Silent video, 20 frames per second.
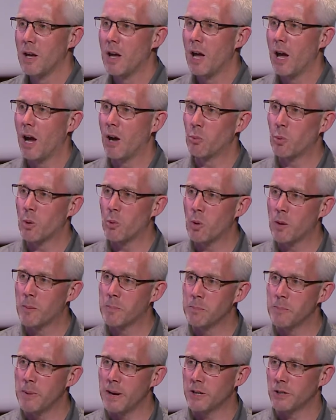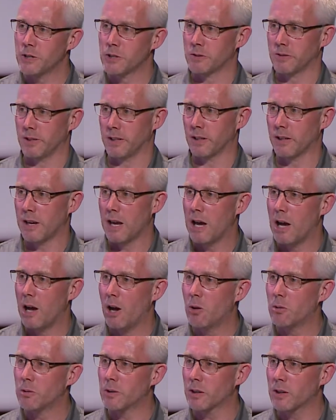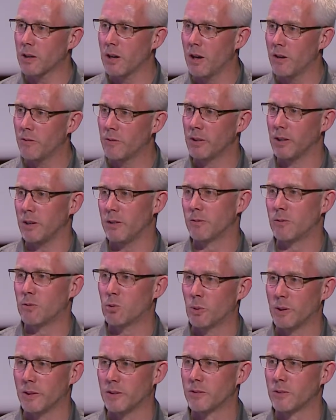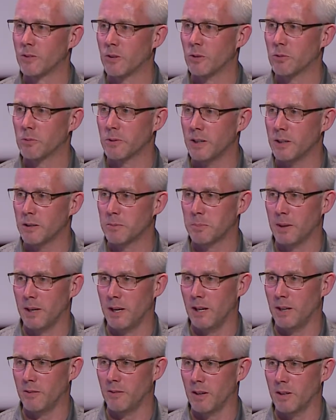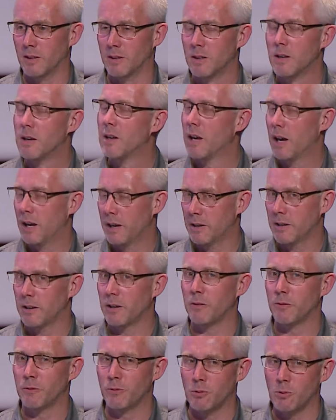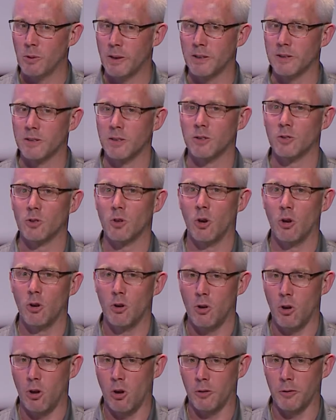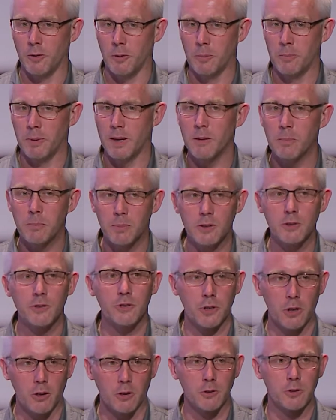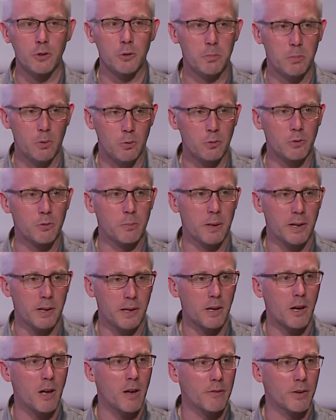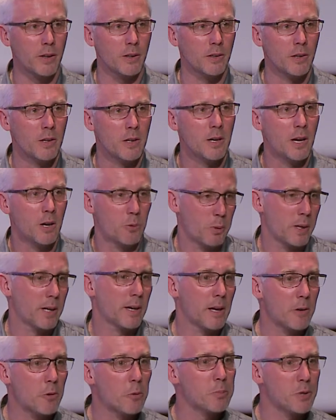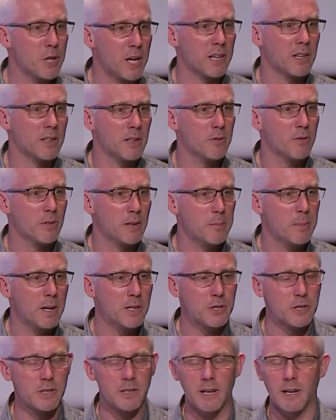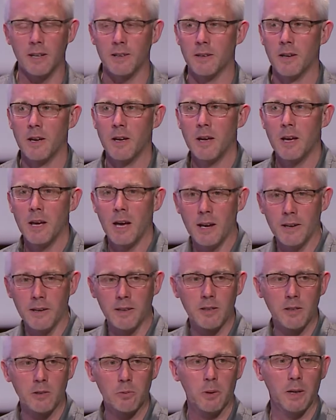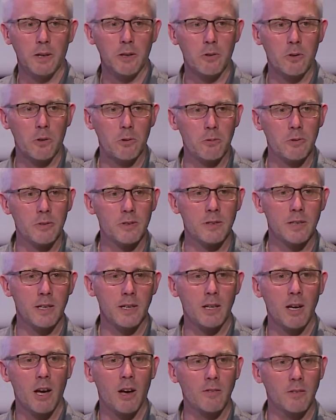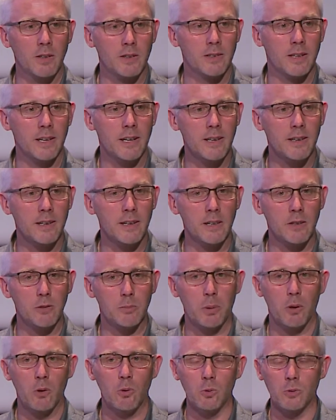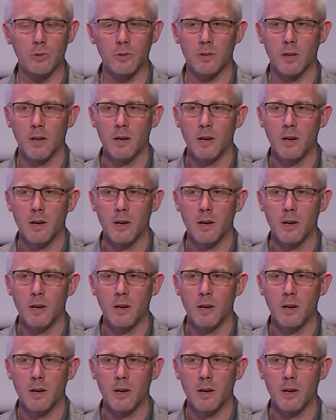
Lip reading: And we were measuring how the cover influenced your reading behavior. And it influences a lot. People judge books by the cover, and we can objectively measure that. And this is why you don't see covers in these posts.